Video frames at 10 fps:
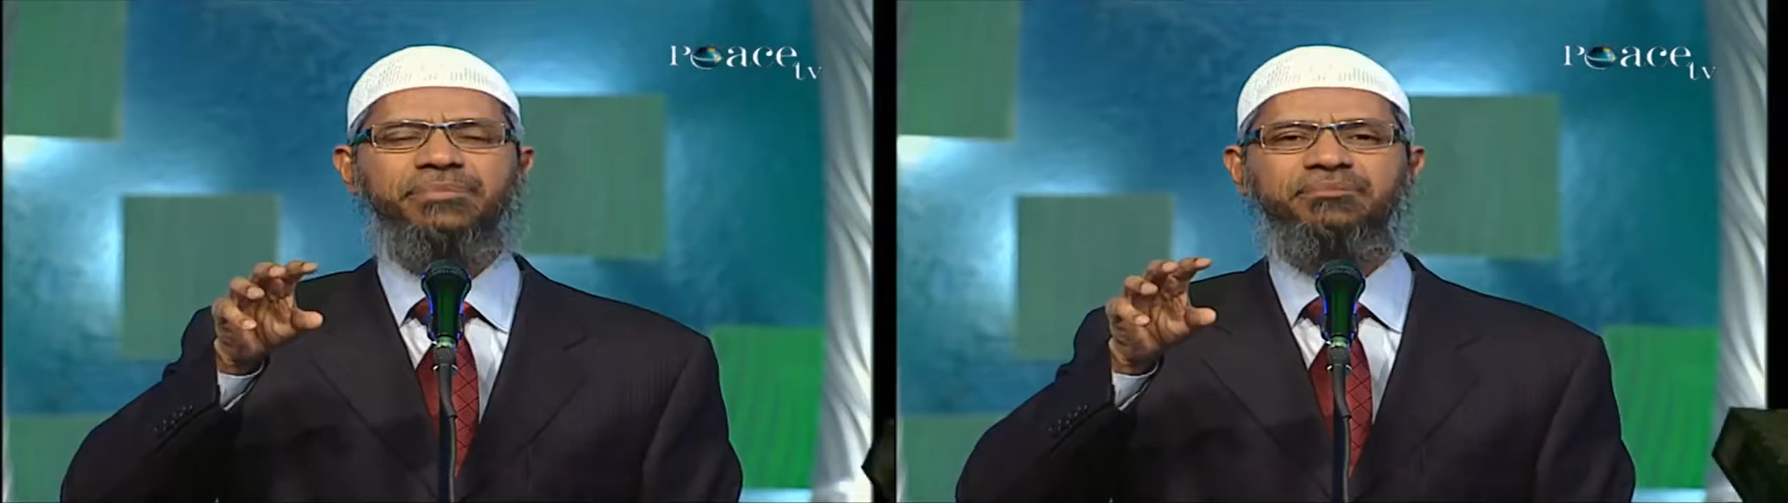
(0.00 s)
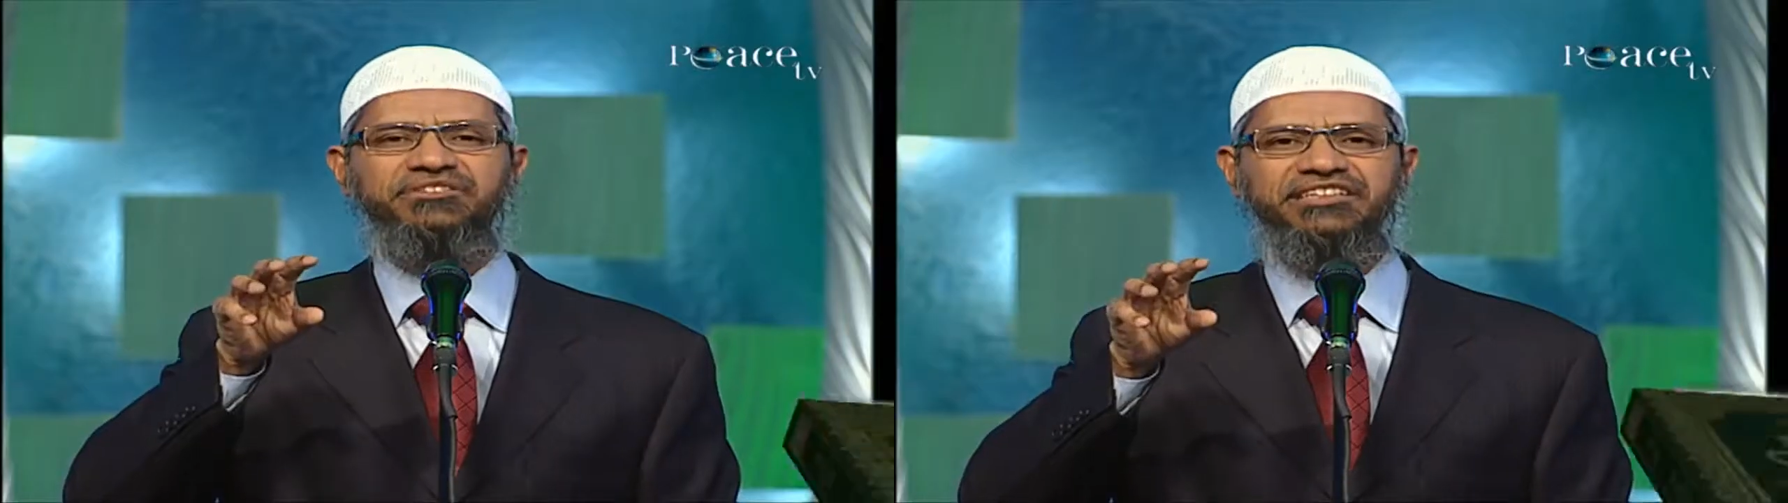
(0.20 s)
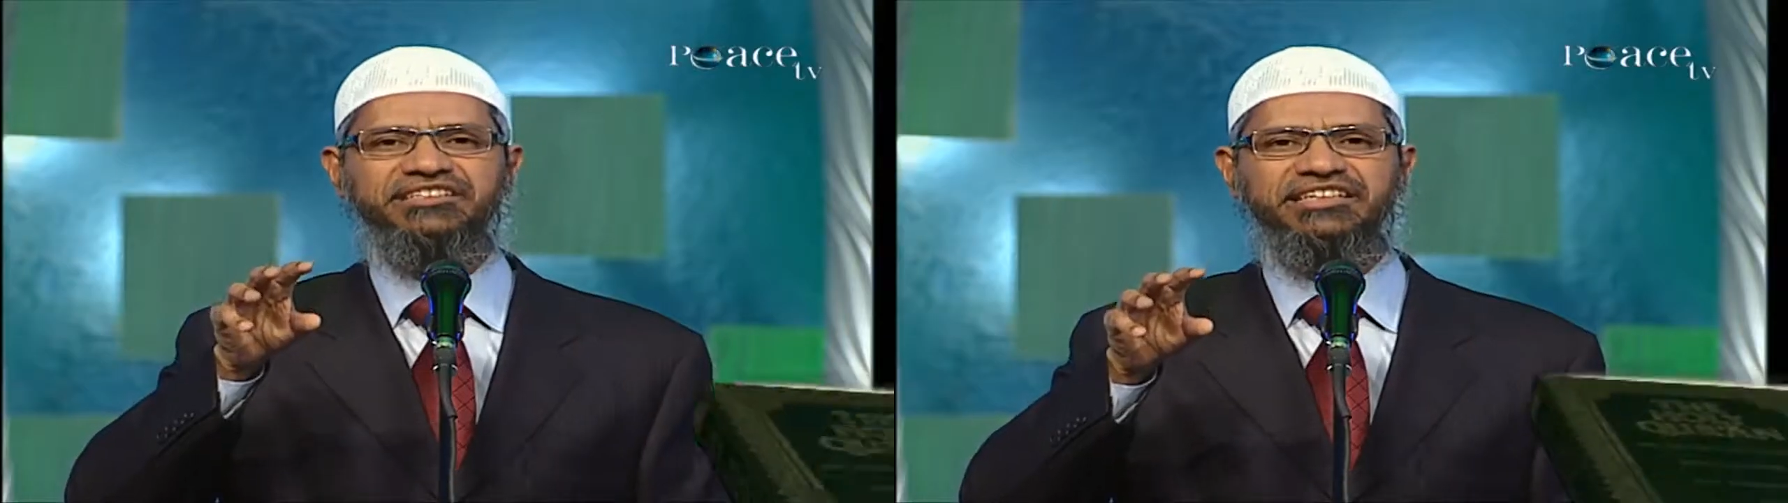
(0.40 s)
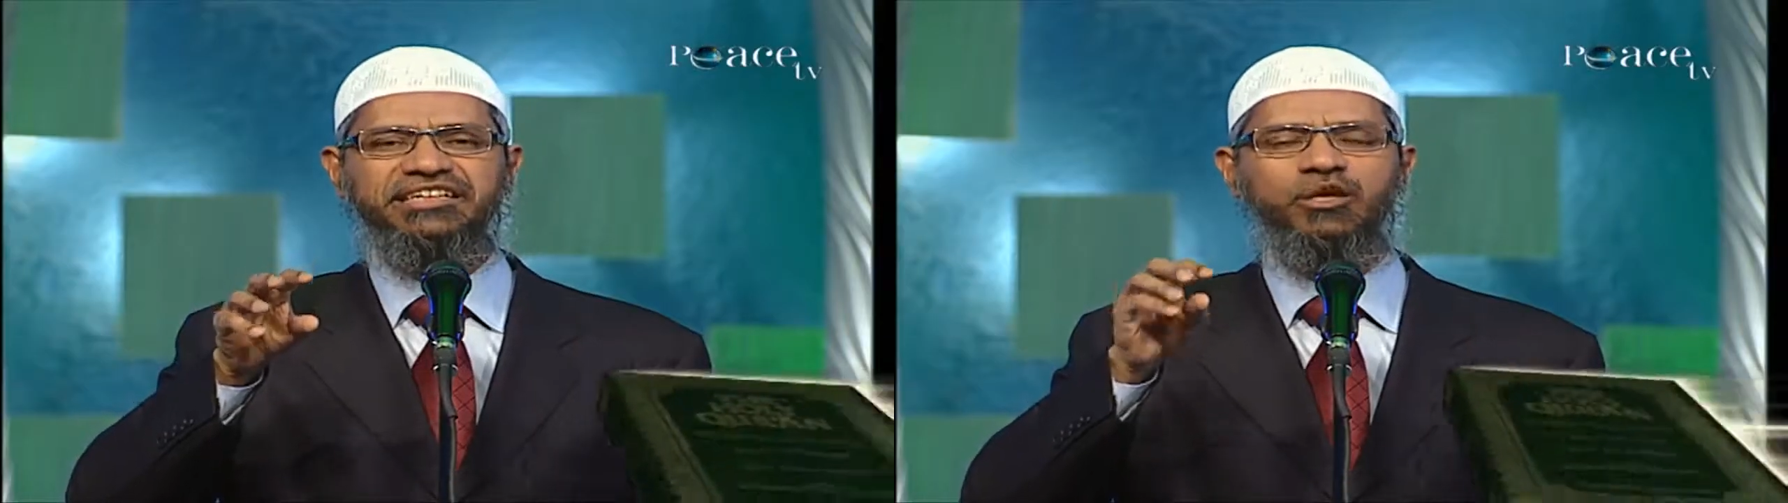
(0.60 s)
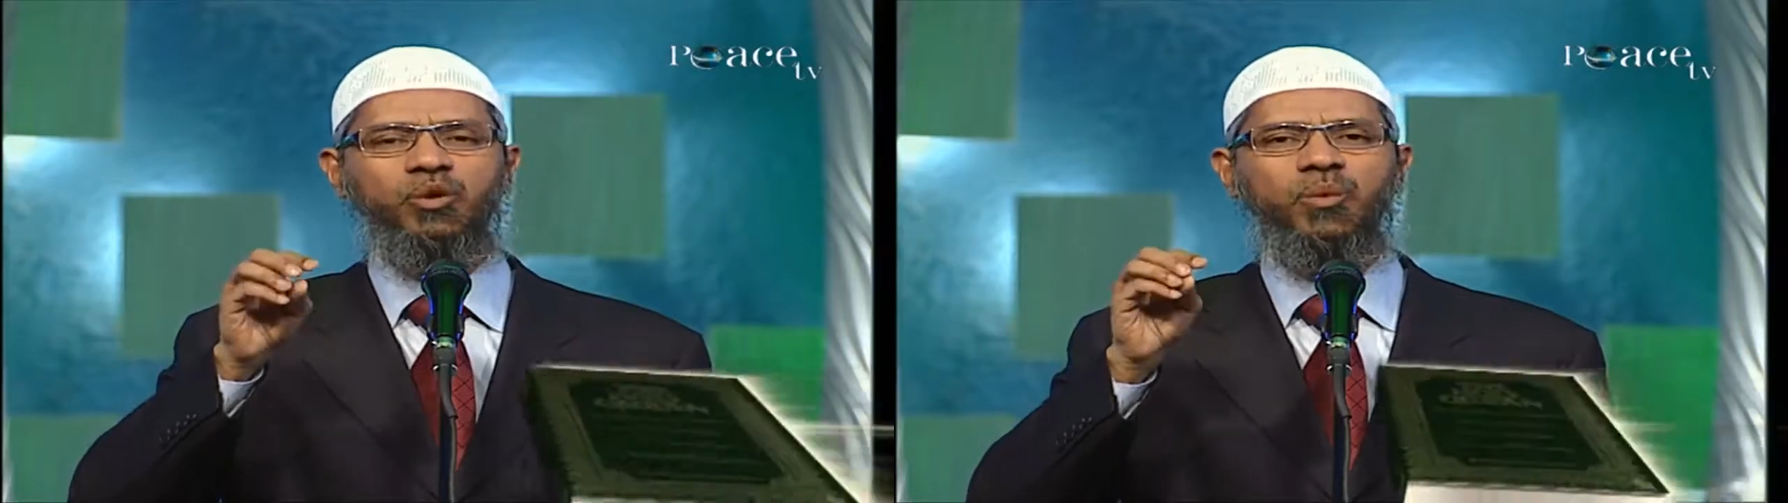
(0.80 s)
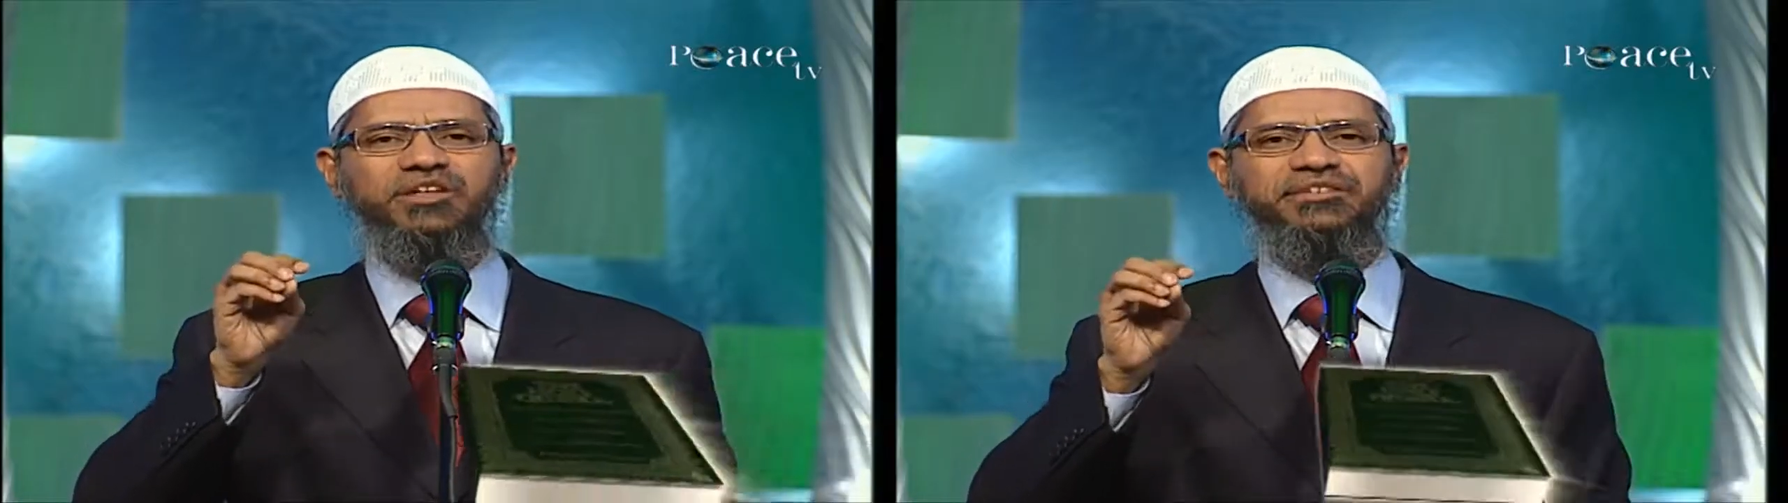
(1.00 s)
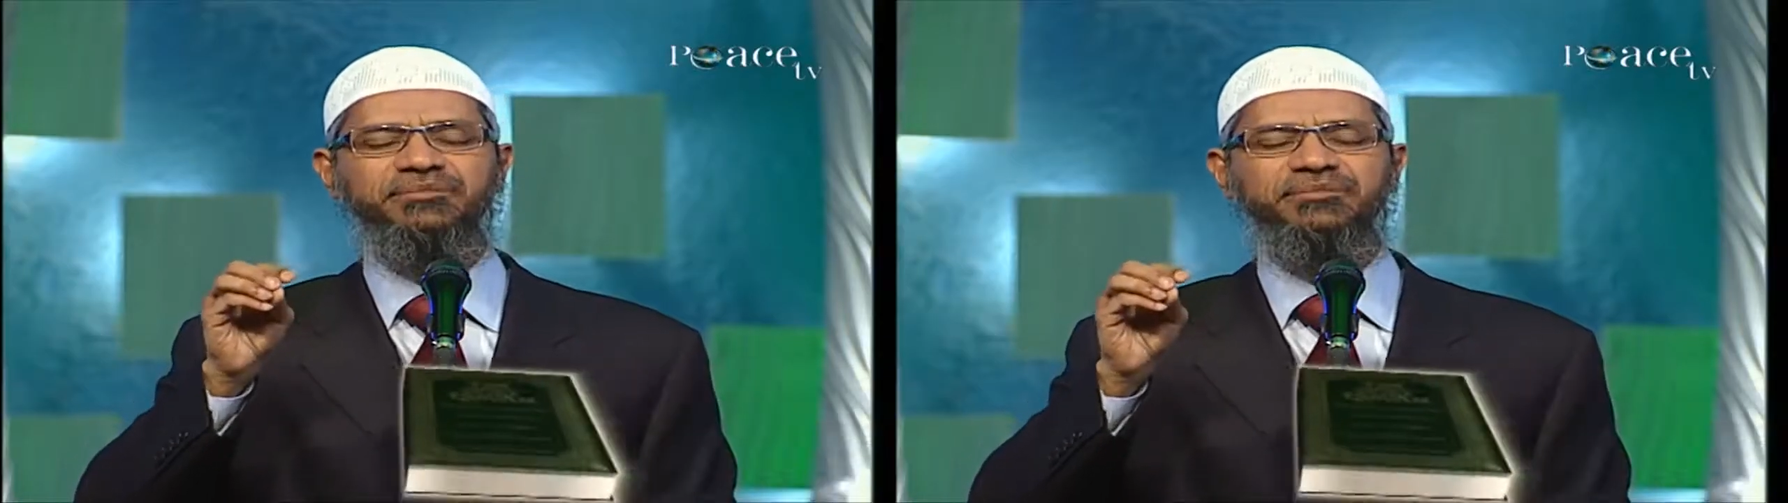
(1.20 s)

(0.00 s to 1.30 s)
number 16, verse